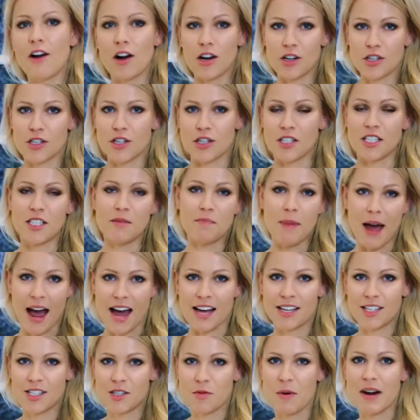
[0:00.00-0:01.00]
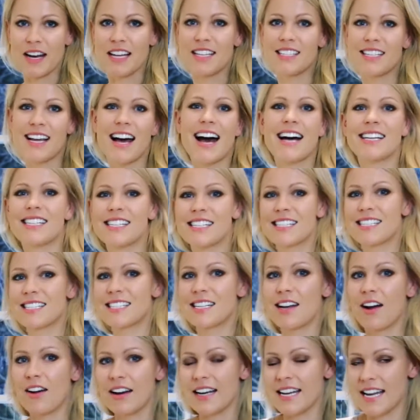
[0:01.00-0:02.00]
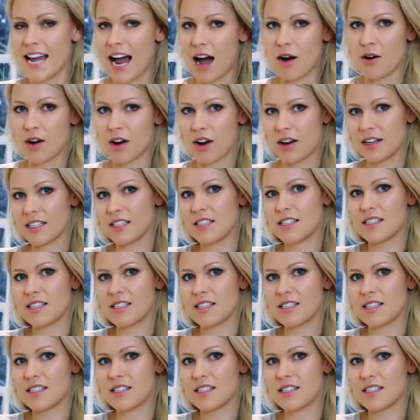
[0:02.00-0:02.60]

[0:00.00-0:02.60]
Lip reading: functions best when it's at a slightly alkaline